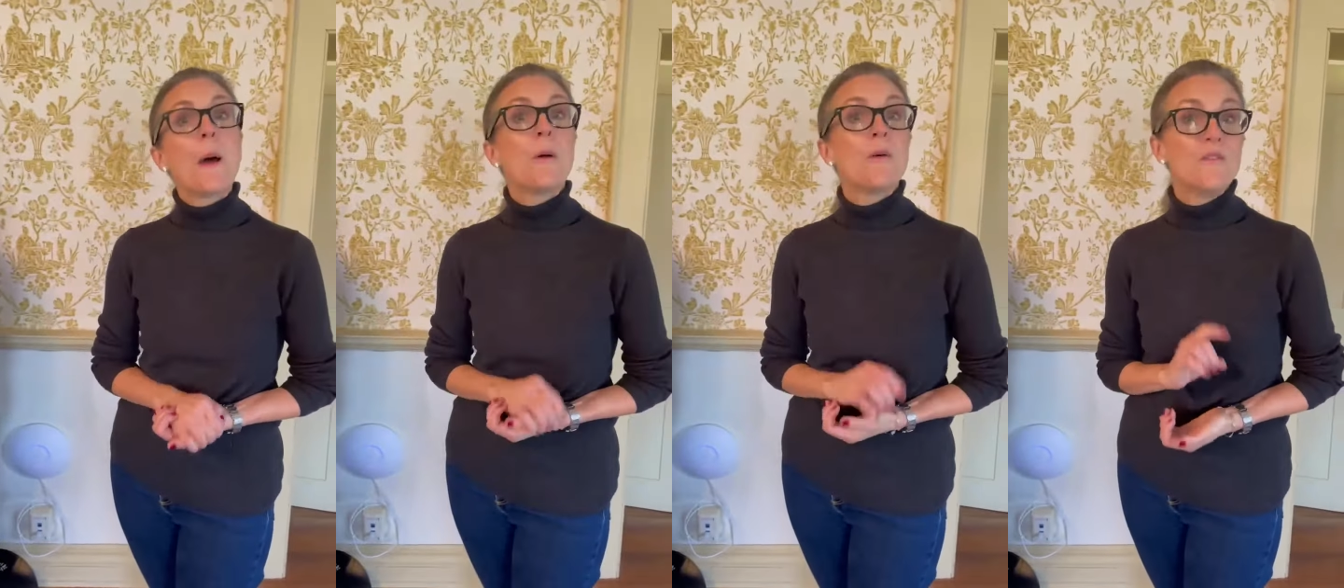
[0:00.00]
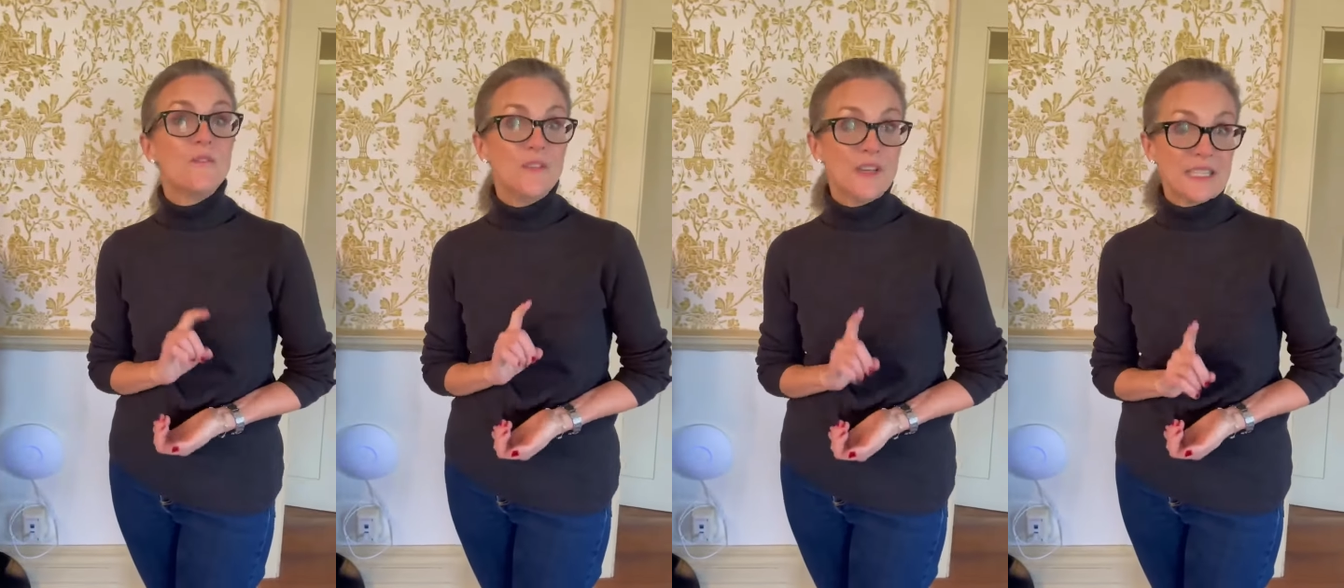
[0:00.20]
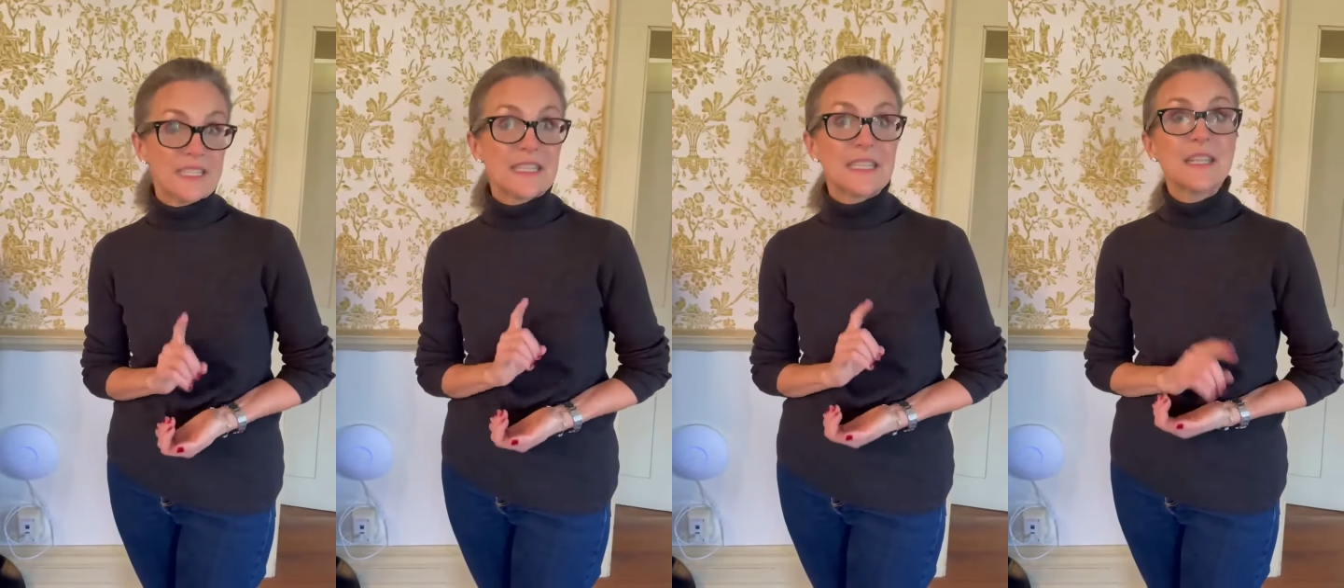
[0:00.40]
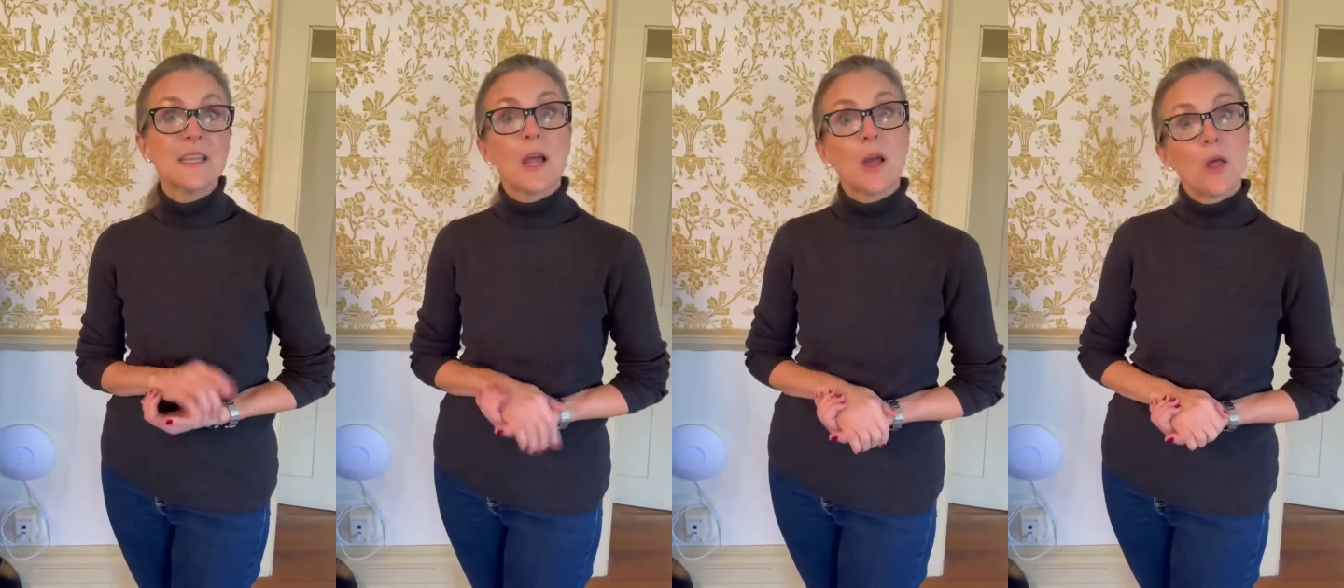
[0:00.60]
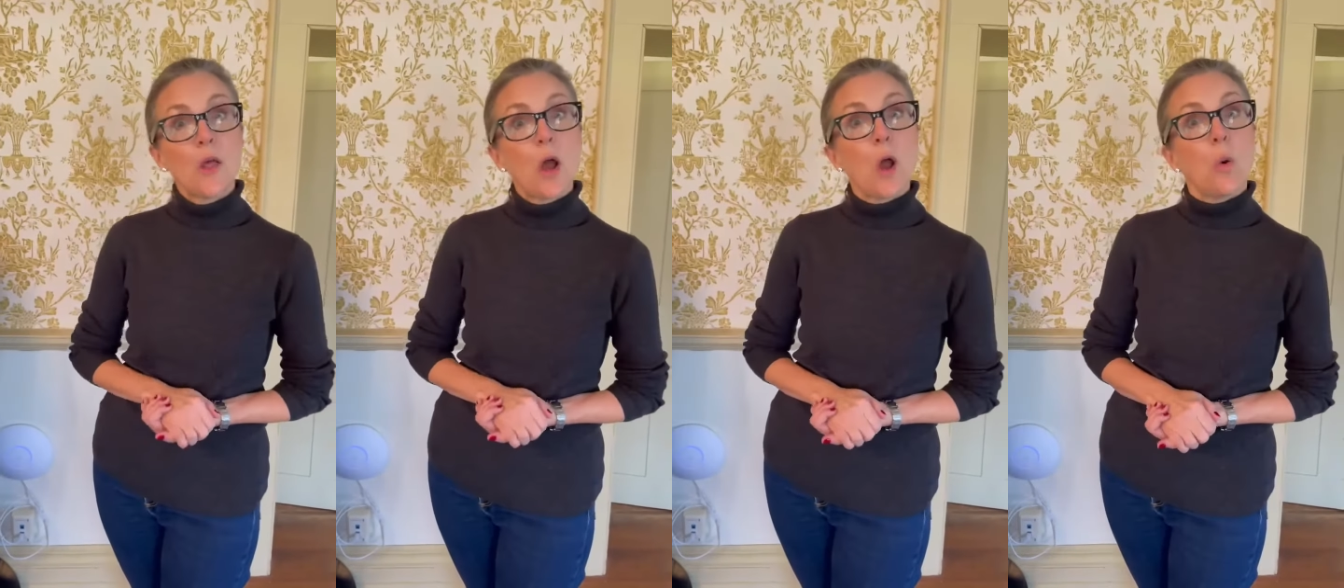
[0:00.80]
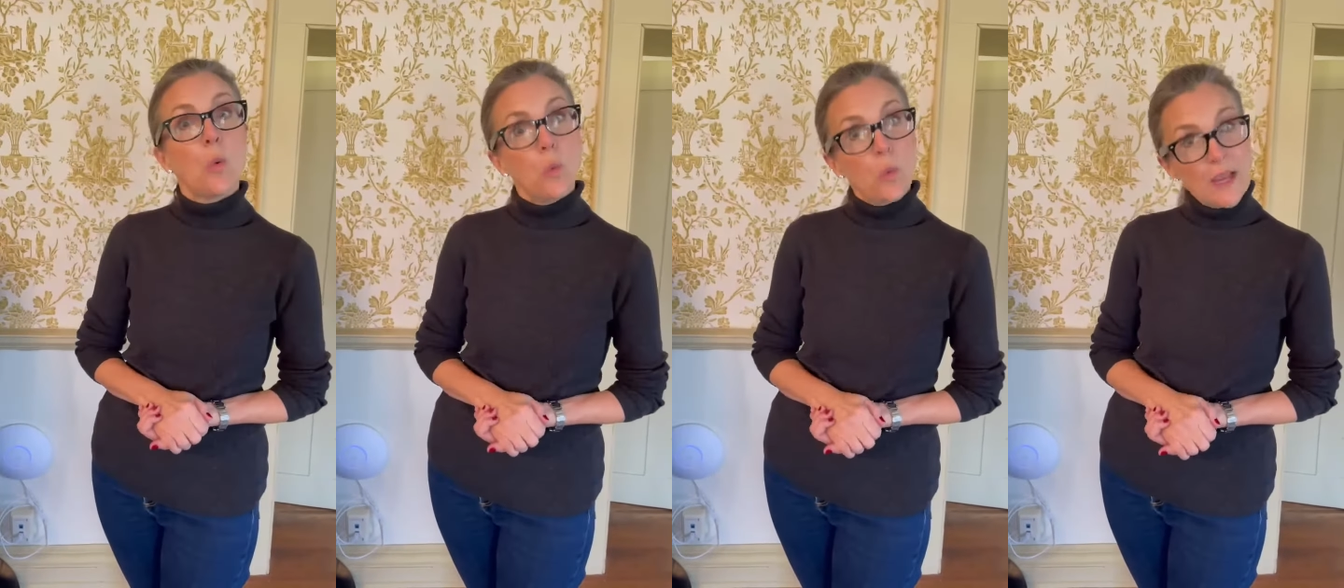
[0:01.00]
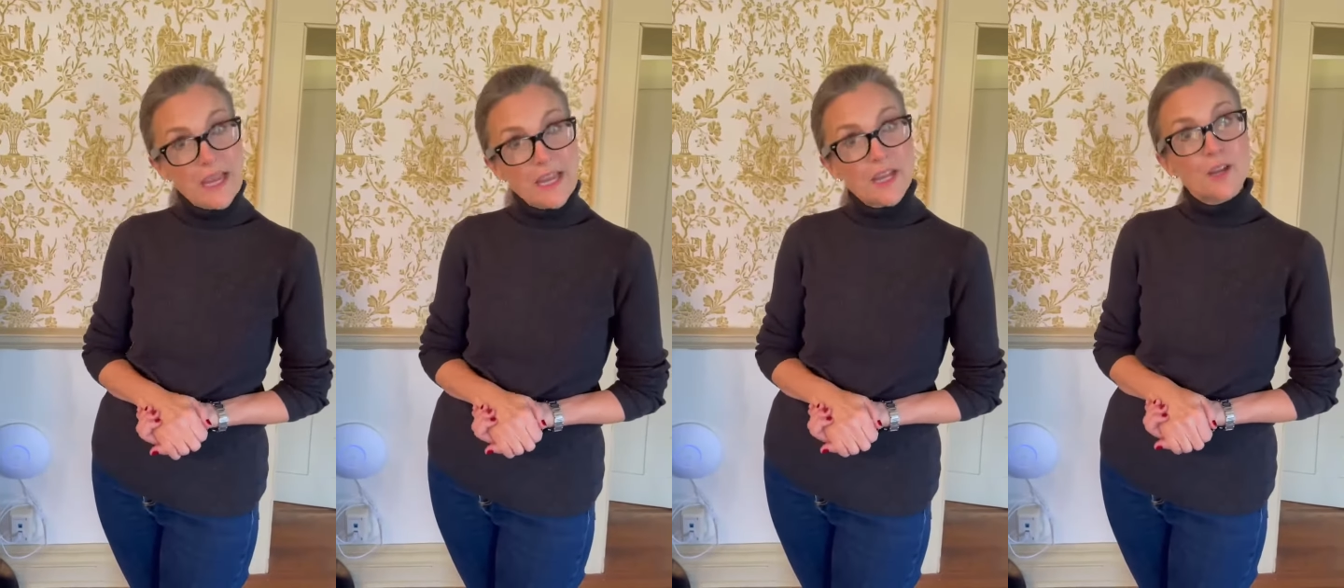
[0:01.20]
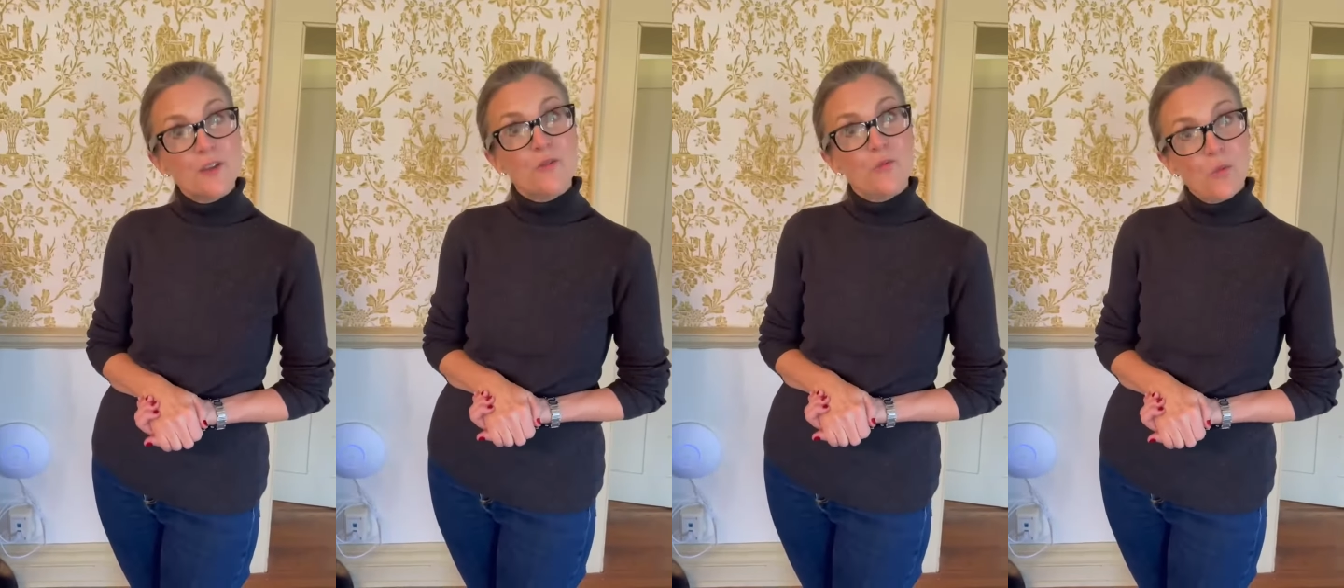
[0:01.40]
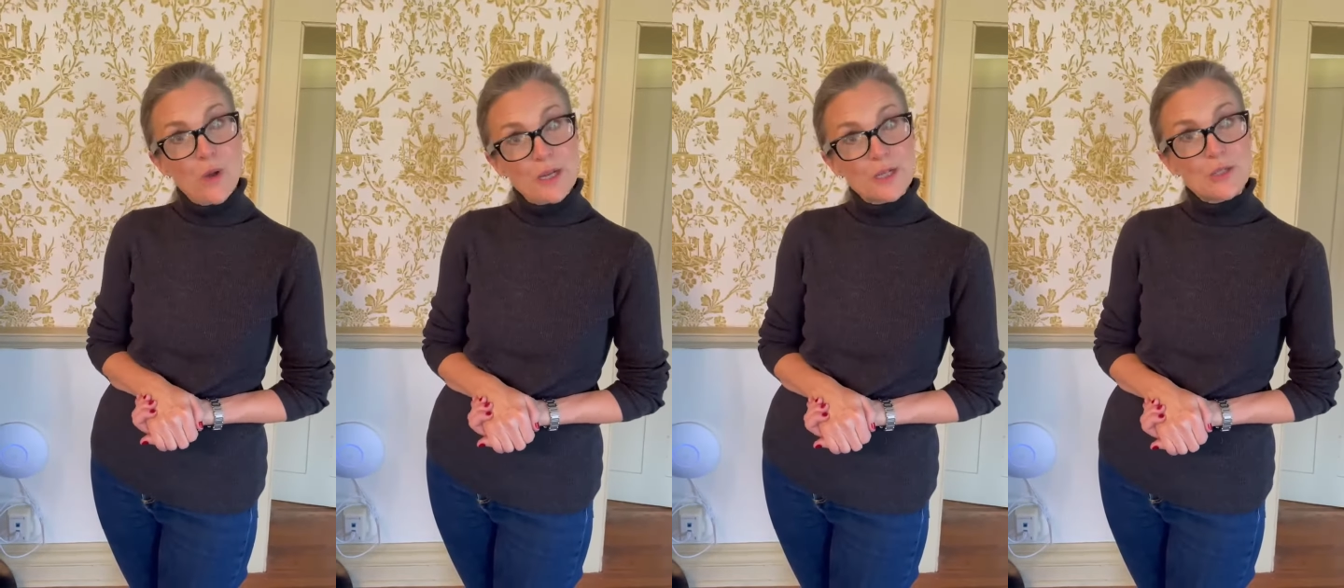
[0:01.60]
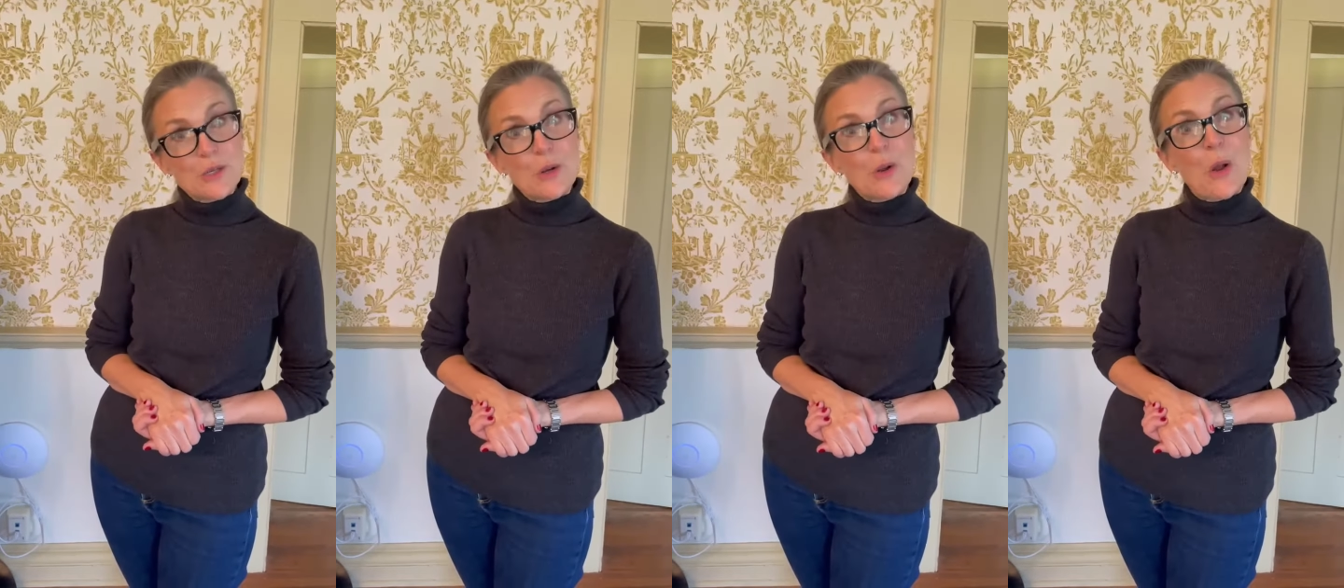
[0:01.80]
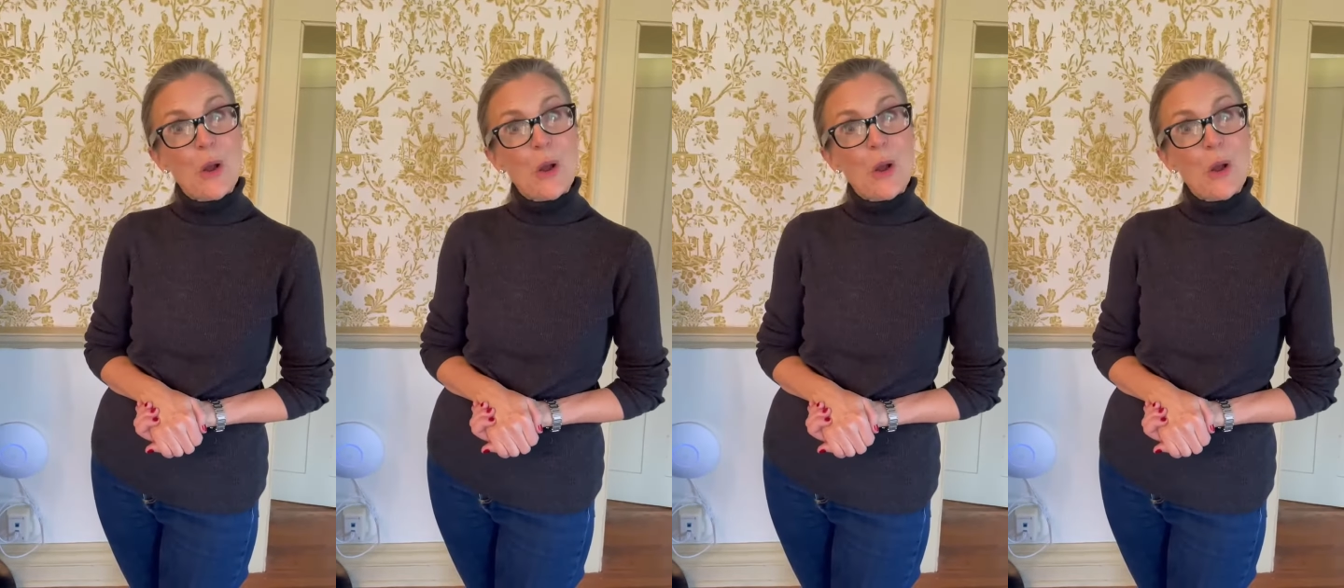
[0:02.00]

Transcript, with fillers: Visit a week of wonder